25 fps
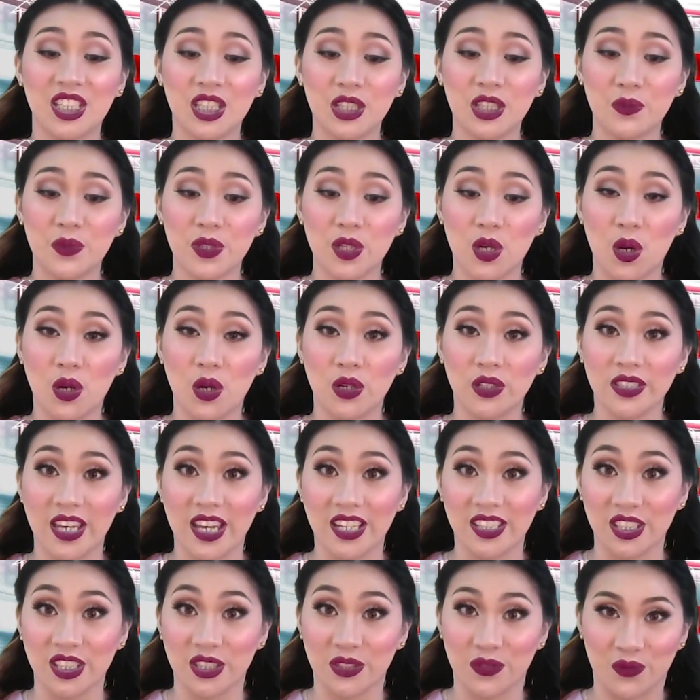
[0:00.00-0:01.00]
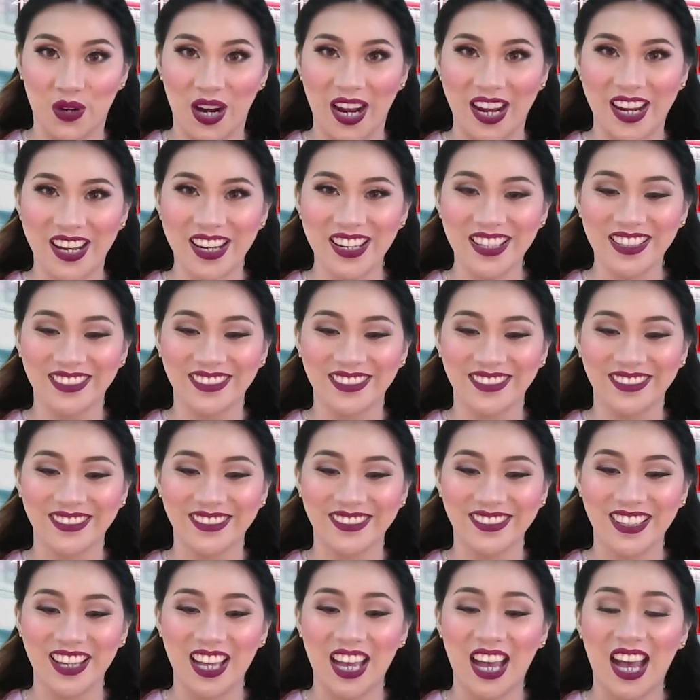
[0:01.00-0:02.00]
Did we all get it right?
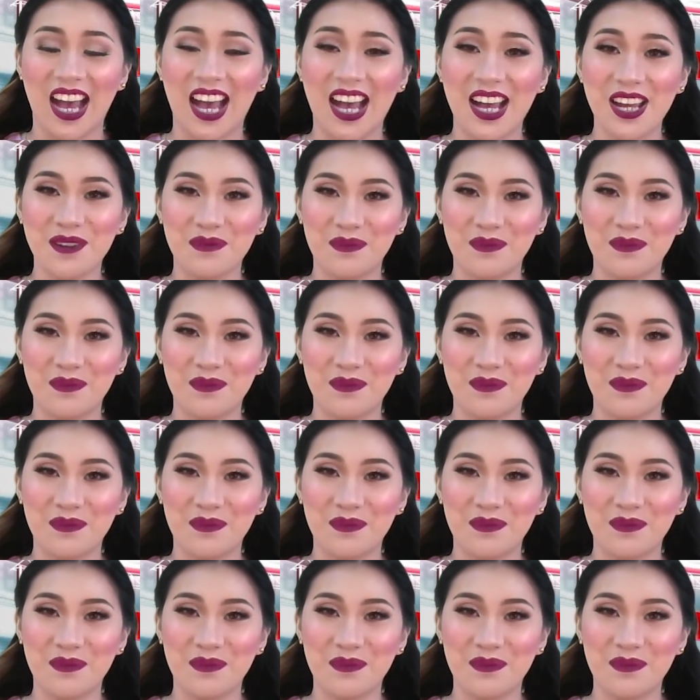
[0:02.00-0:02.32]
I